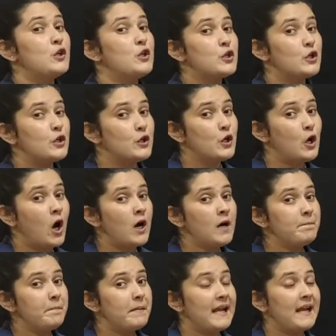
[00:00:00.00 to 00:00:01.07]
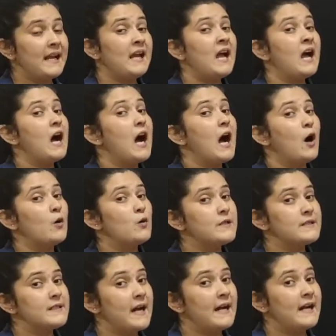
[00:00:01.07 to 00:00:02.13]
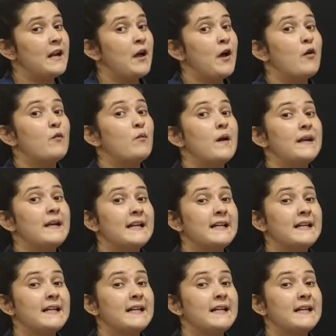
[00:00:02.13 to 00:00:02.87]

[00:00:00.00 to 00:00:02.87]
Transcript: You should not play outside when